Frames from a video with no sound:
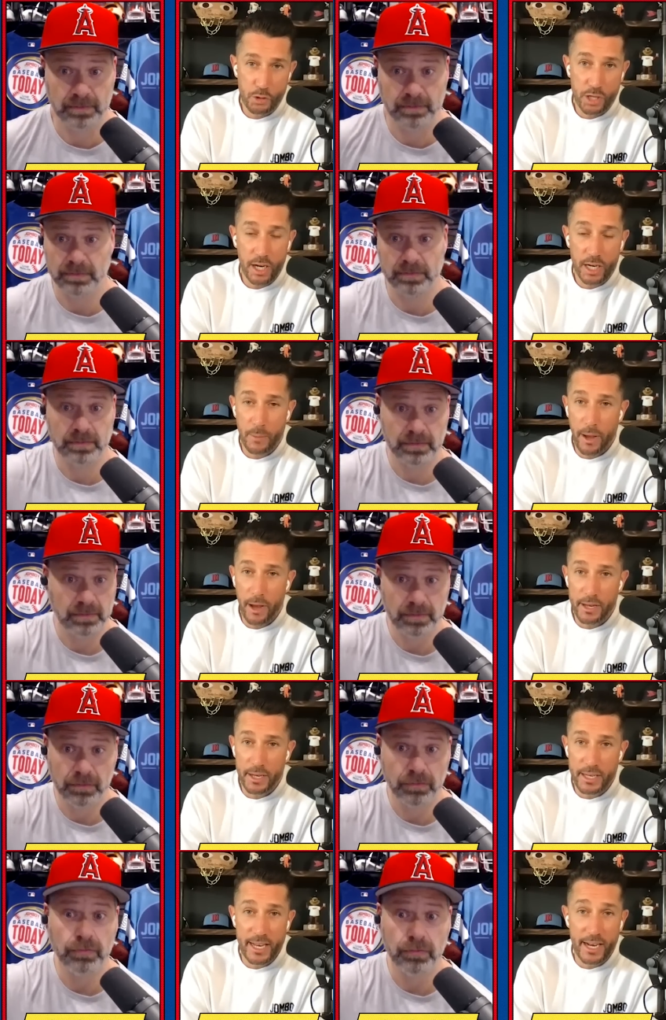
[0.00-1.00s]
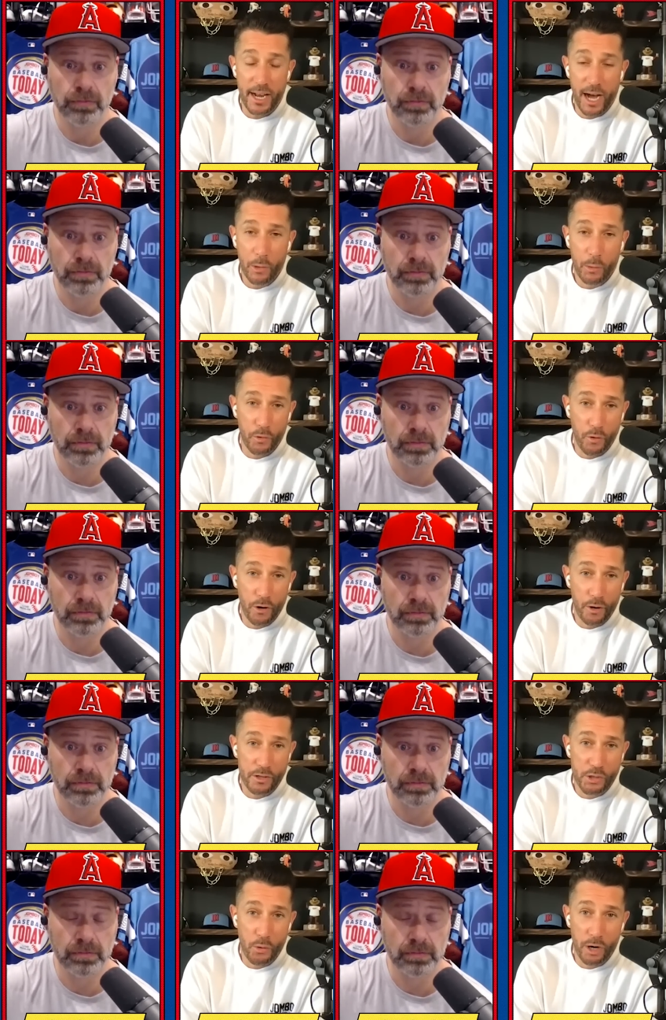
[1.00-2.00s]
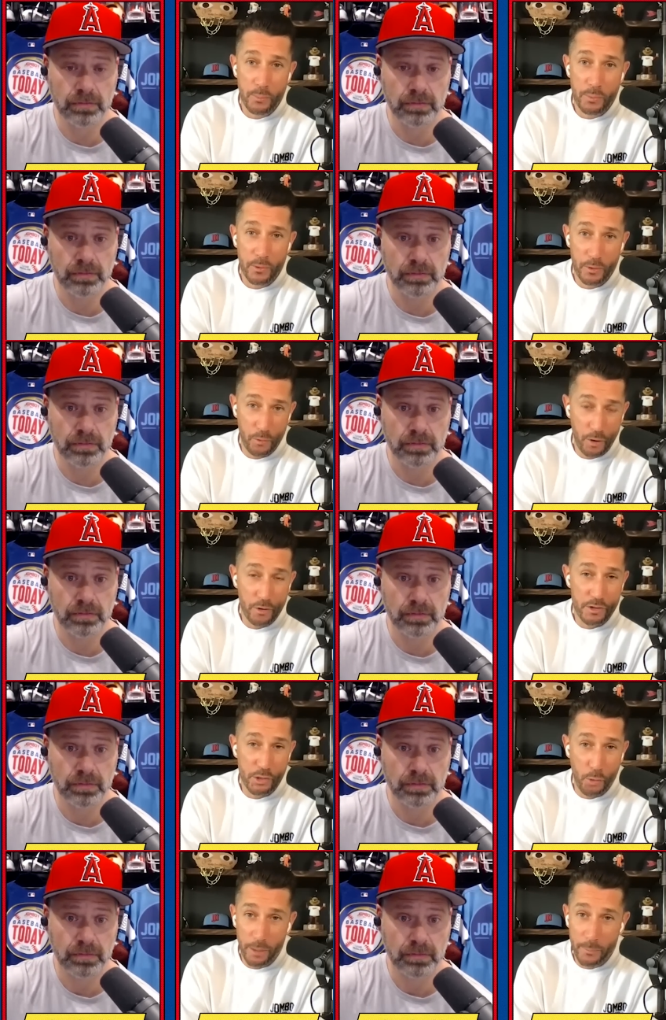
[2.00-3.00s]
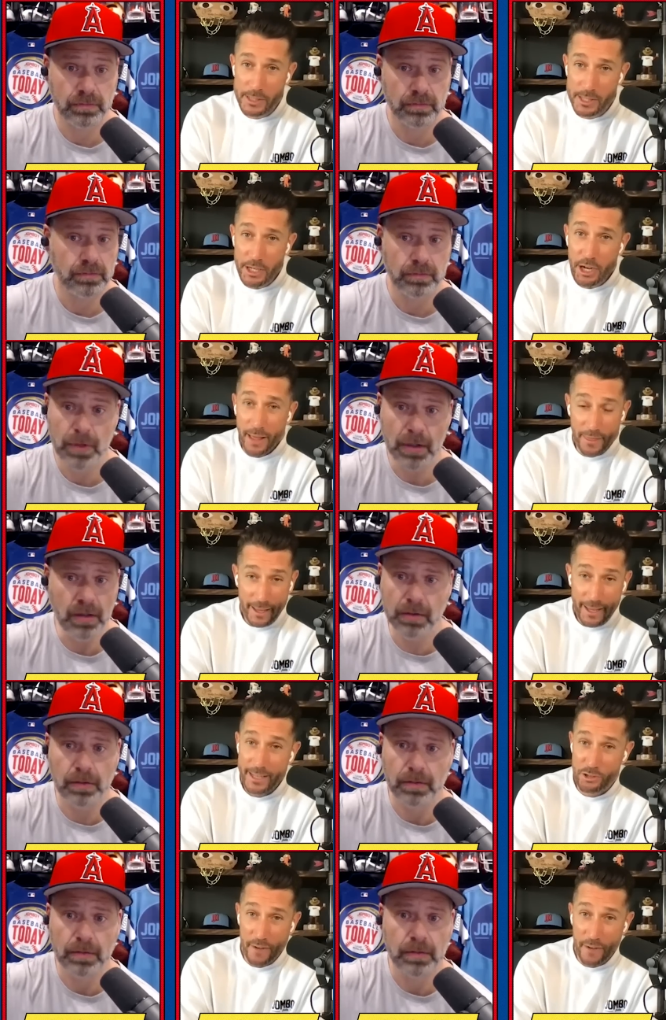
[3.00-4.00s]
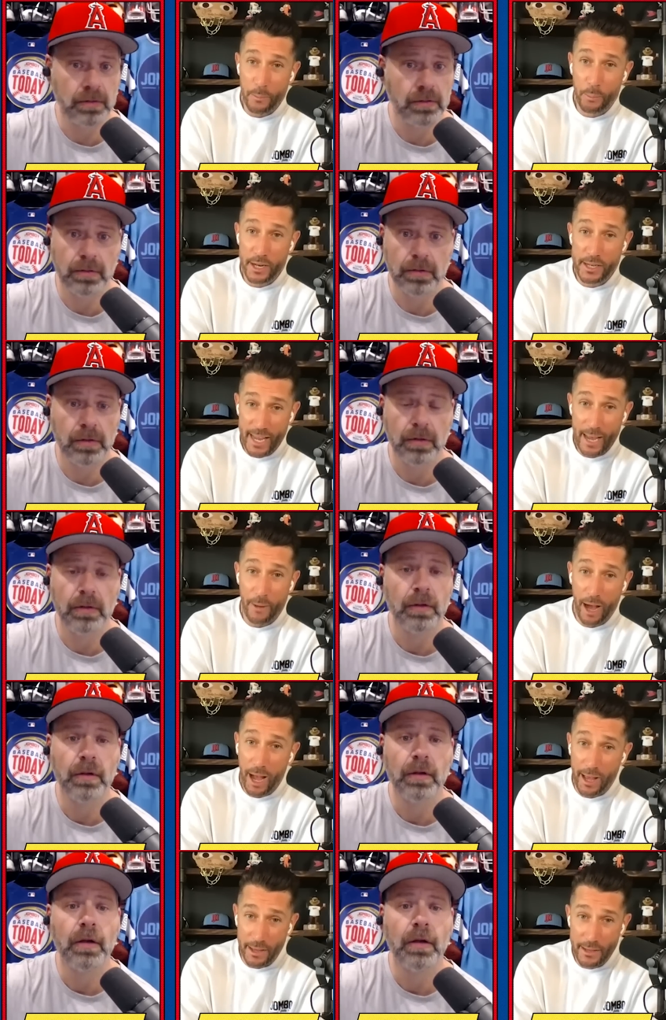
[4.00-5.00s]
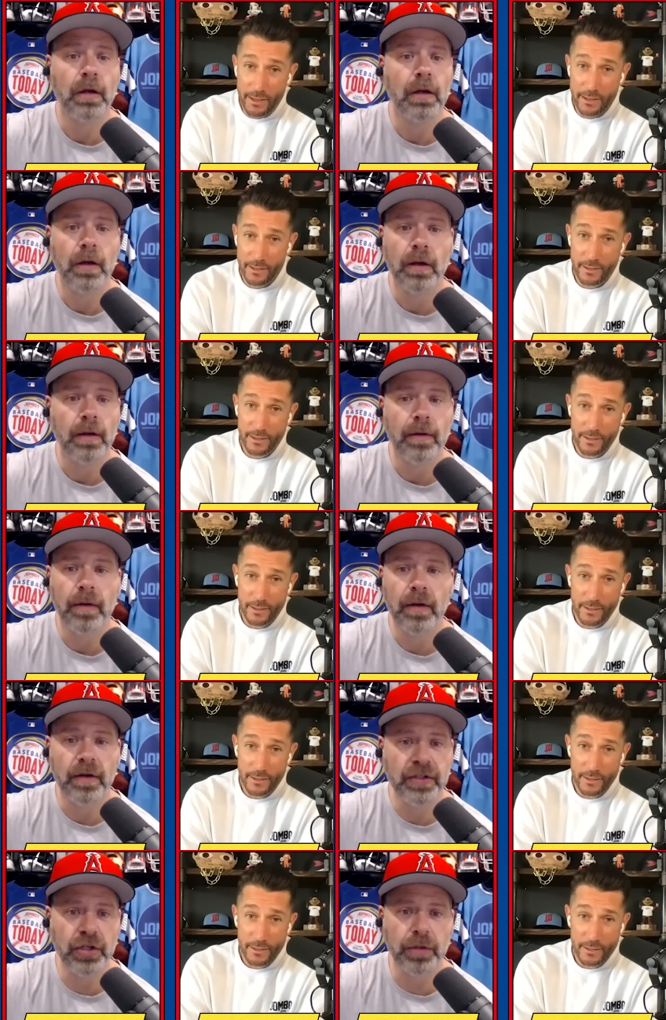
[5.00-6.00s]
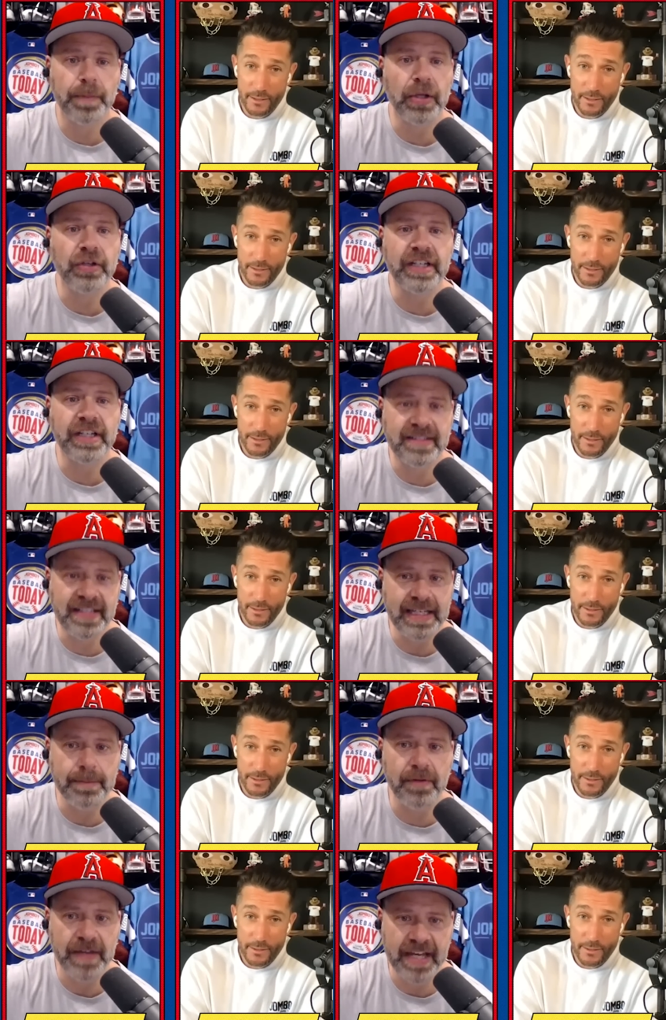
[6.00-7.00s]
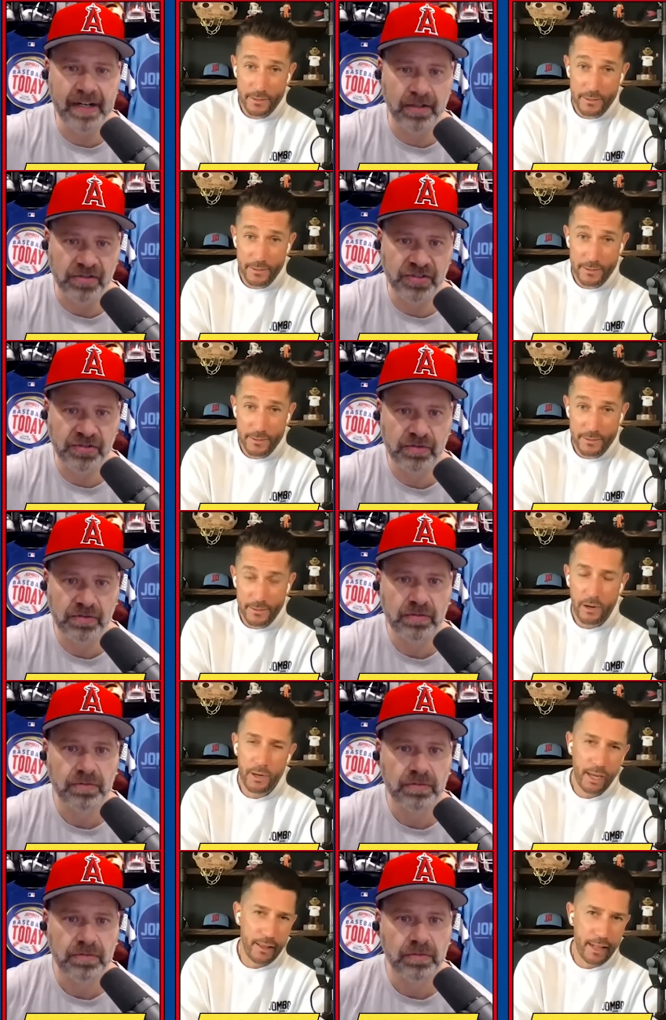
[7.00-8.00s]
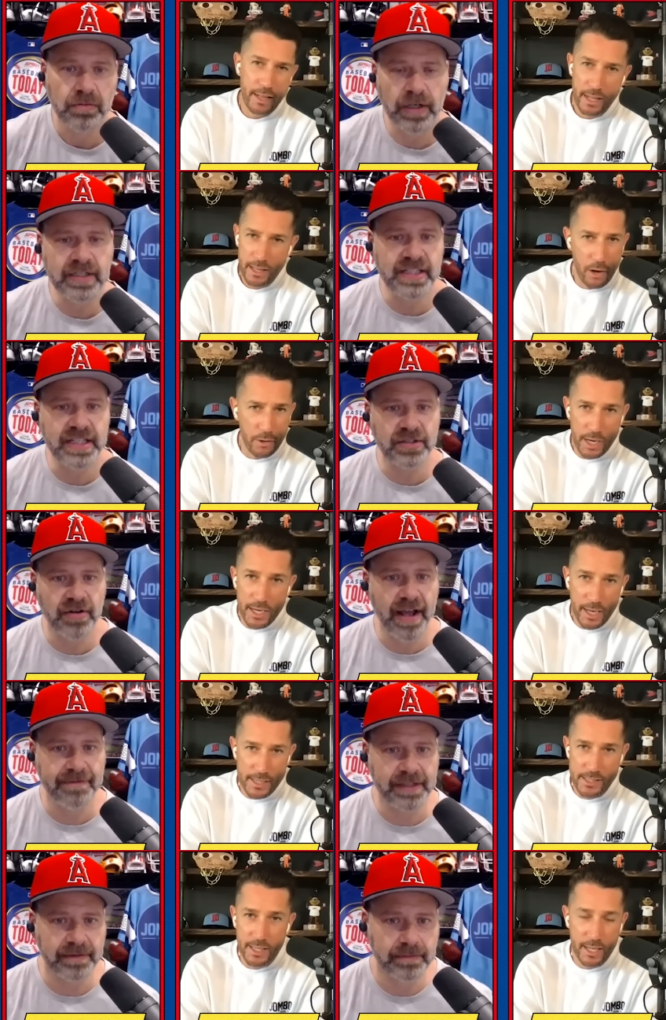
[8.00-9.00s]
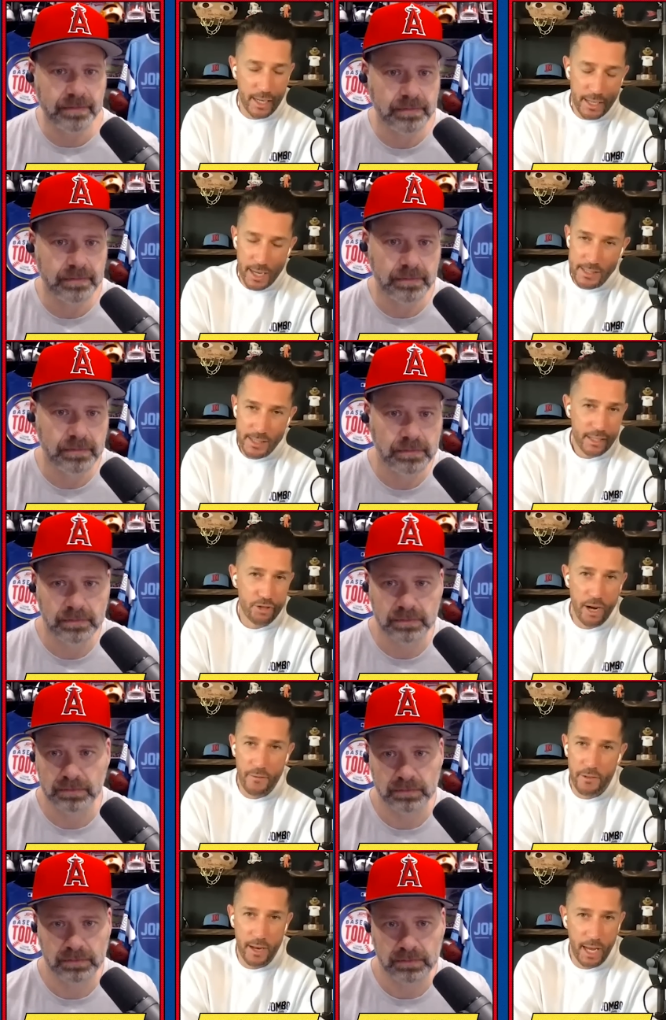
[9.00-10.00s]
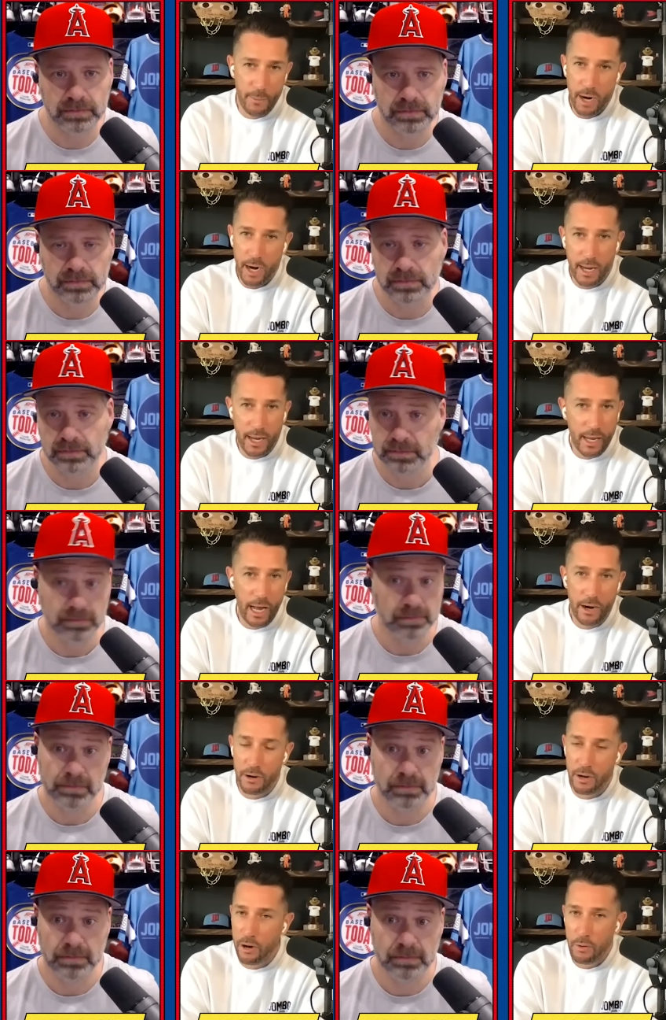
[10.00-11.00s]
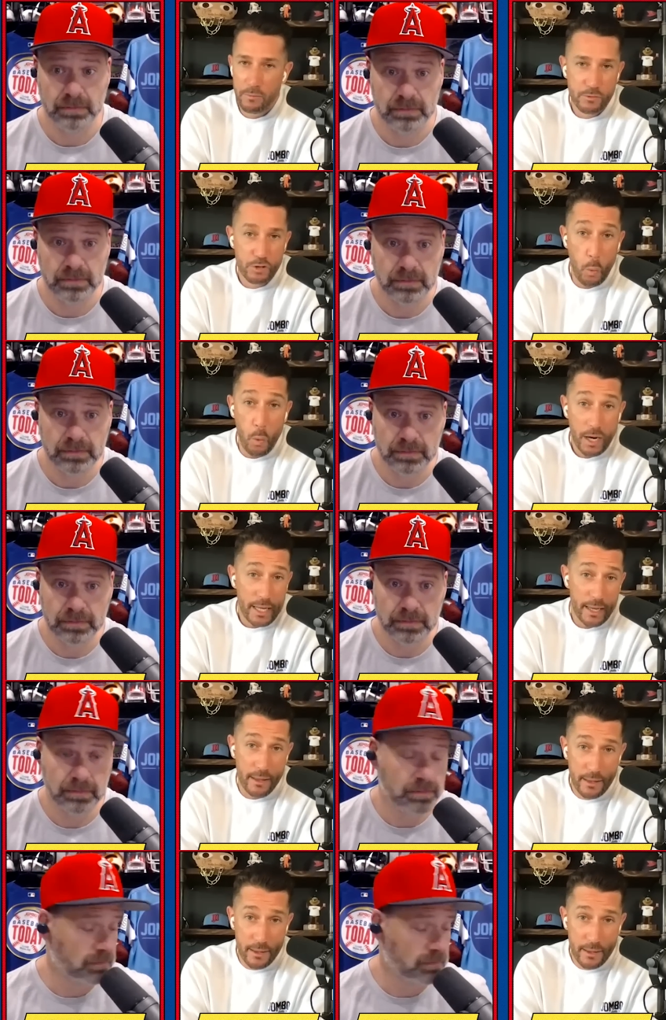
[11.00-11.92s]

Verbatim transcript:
Speaker 1: talking about need a knock with a runner on scoring with a runner in scoring position, I Good. think he gets drafted pretty damn high. You're
Speaker 2: building a team of hitters. Okay, then when does no, he get then he does
Speaker 1: then he doesn't get drafted high. Probably I don't know twentieth.